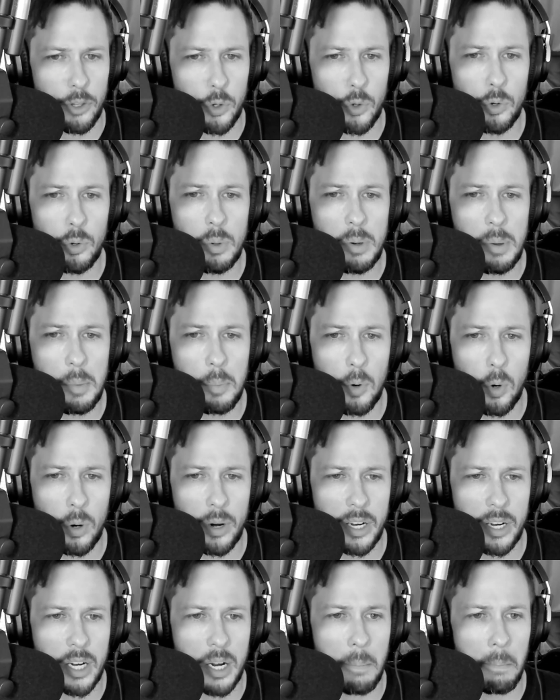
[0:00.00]
the crew
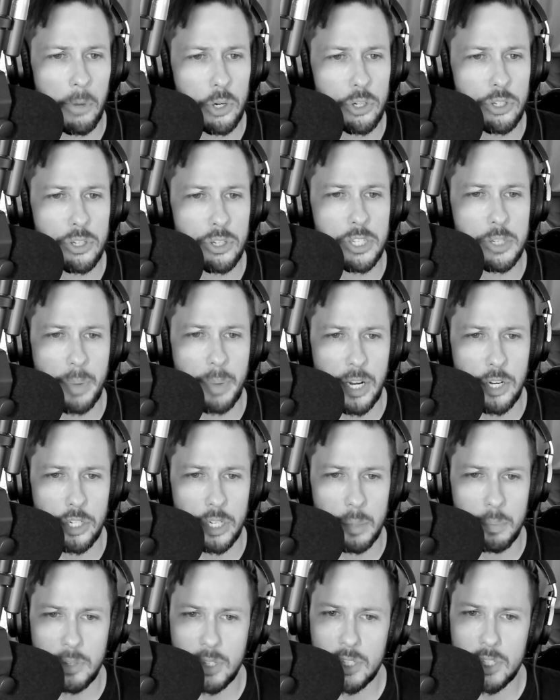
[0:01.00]
aboard a commercial
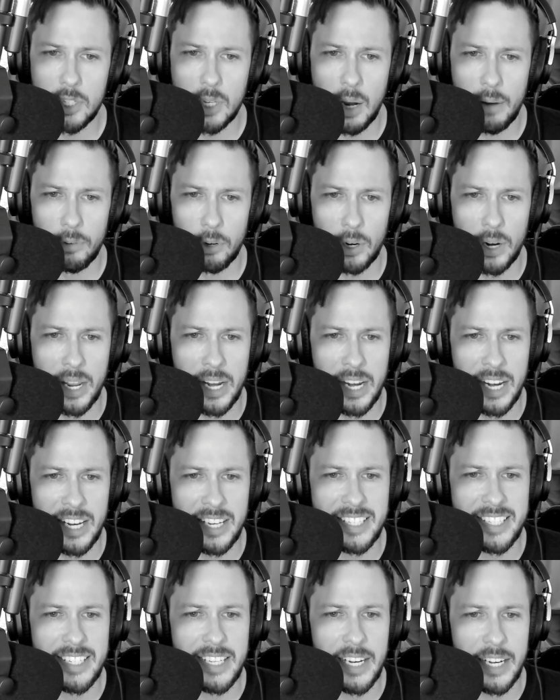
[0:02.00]
spaceship discover an
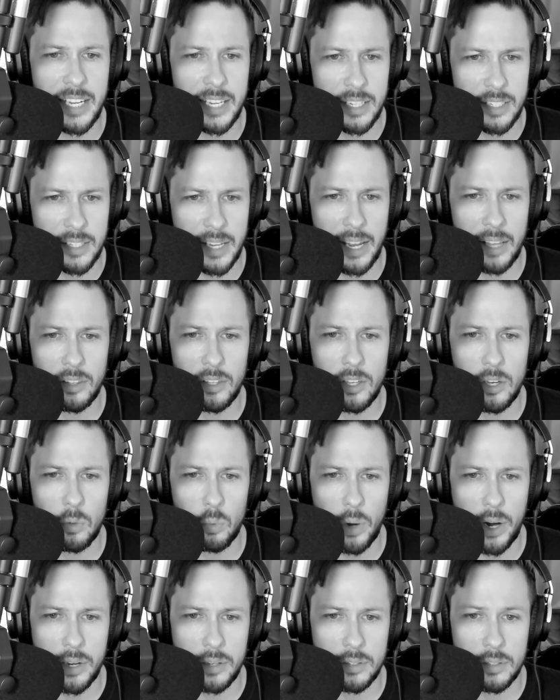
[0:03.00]
insidious alien
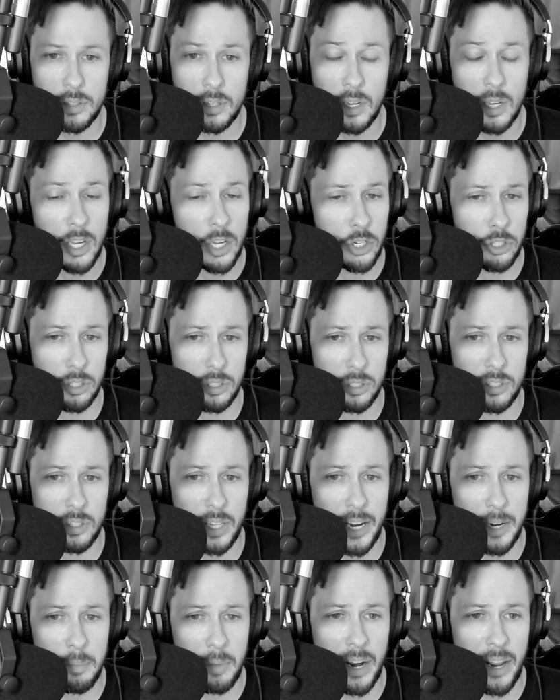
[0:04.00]
race. Just
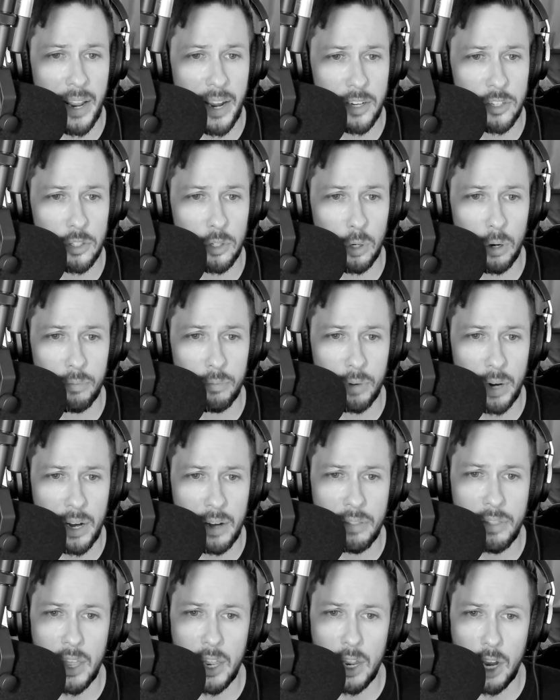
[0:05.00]
like my ex
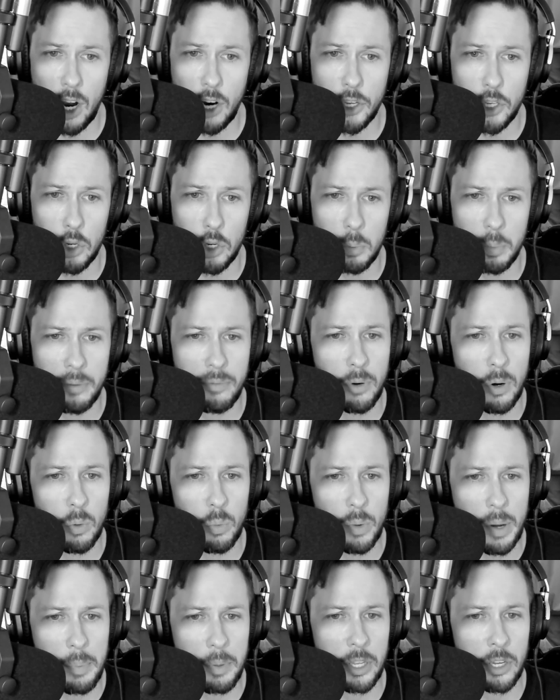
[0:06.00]
girlfriend, they hug you before
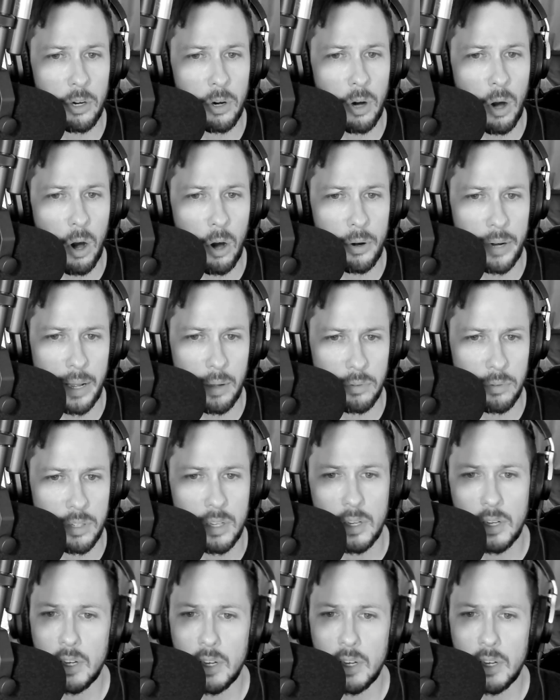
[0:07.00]
ripping your heart out.